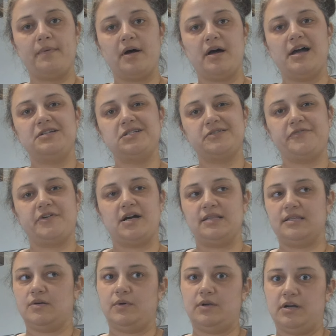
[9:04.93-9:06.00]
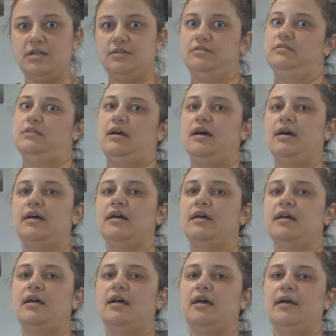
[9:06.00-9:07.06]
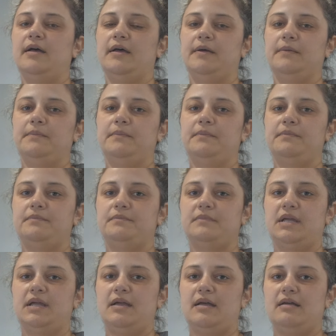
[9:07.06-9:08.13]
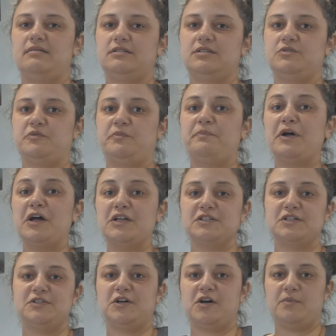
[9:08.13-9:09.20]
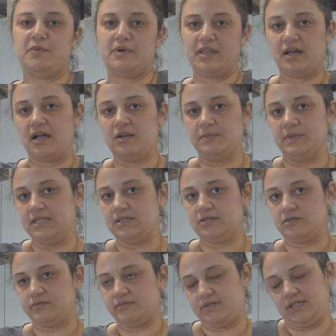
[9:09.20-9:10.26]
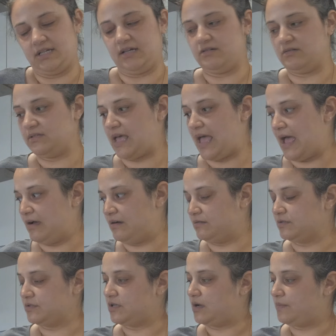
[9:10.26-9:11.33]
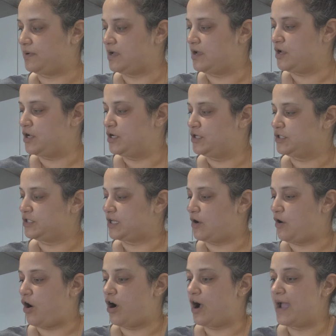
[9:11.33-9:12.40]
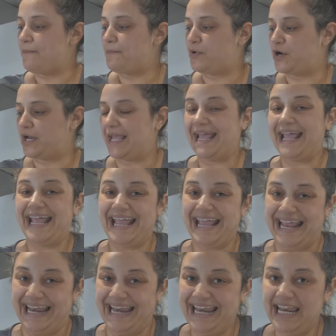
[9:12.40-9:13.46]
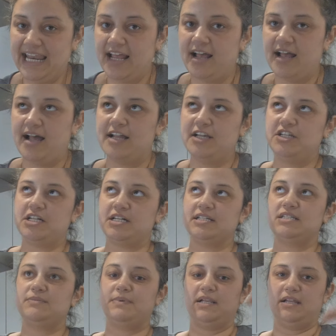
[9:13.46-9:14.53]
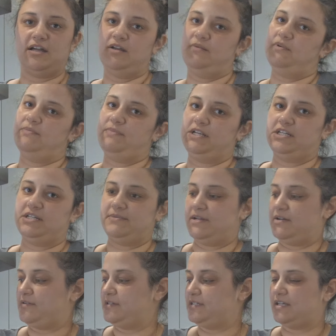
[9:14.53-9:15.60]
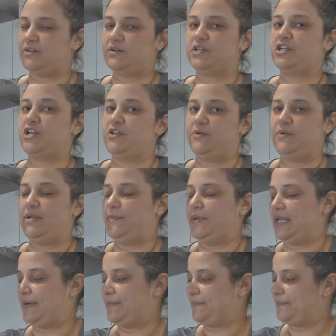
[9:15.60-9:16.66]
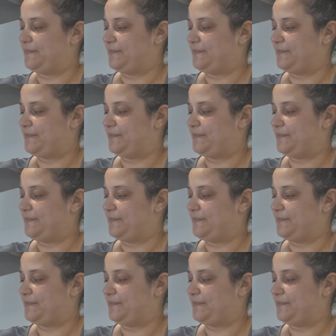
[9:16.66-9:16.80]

But I just find that when I do that, um, it sort of burns the top where the halloumi is sort of sticking on, out on top. So I put it in just below my bechamel. So I'll show you in a minute.